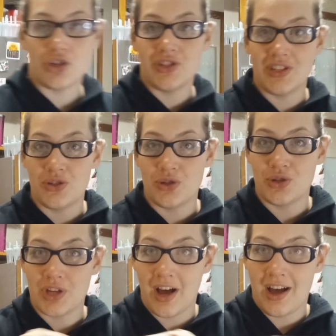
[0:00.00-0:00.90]
your sister
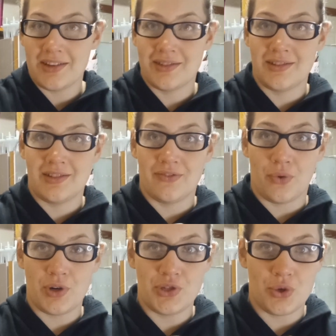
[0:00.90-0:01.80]
sauce,
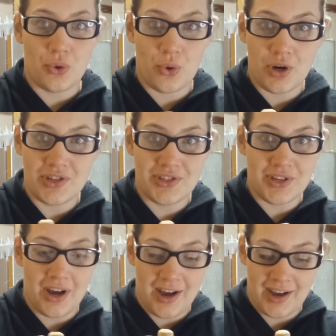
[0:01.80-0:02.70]
divorce your horse
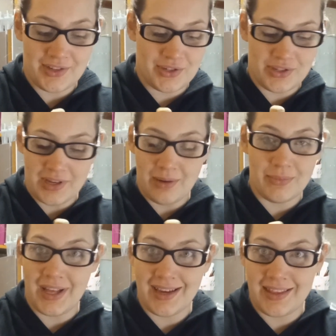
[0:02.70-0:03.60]
sauce, or something
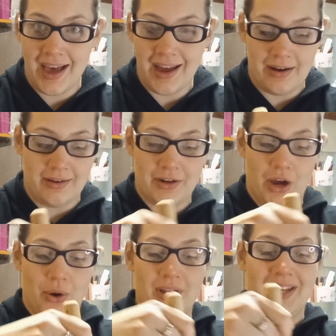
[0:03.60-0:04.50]
like that, I don't
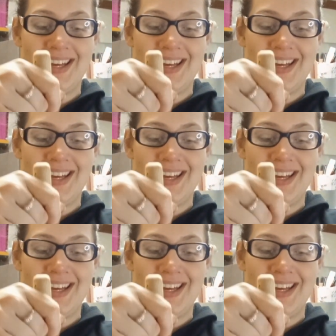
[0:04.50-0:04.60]
know.